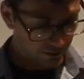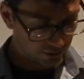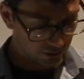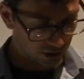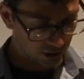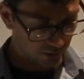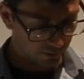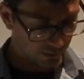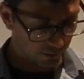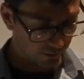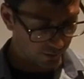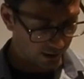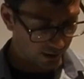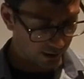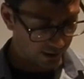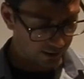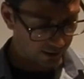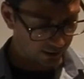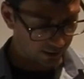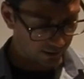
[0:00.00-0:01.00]
So we
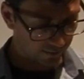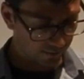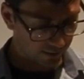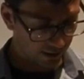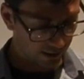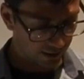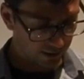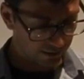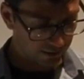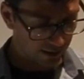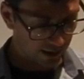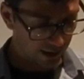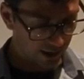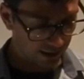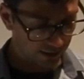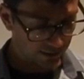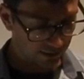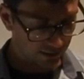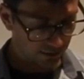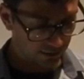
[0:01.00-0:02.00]
write the limit as
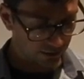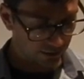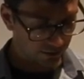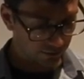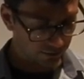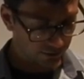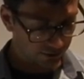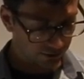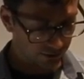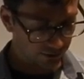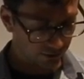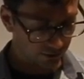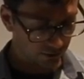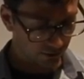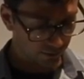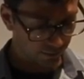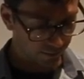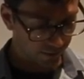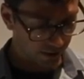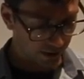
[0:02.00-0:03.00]
x goes
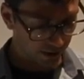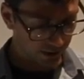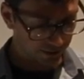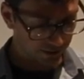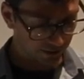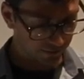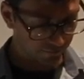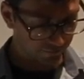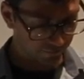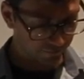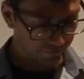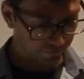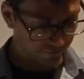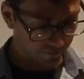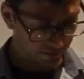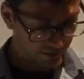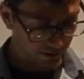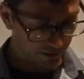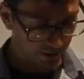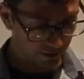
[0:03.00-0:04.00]
to positive
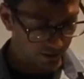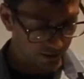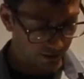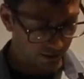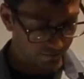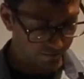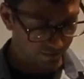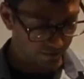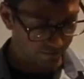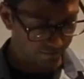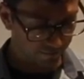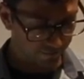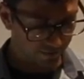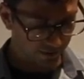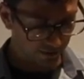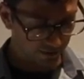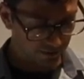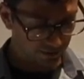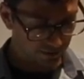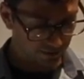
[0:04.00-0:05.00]
infinity of f of
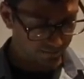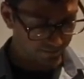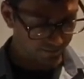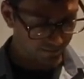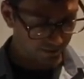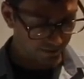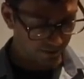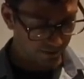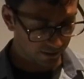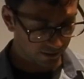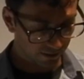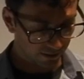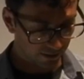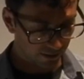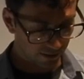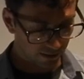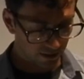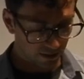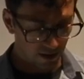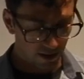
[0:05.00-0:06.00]
x.
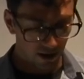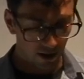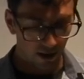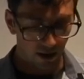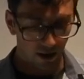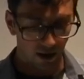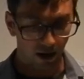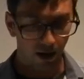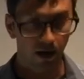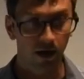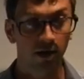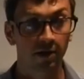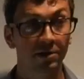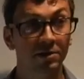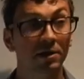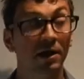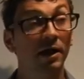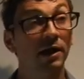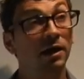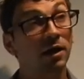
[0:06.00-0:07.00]
And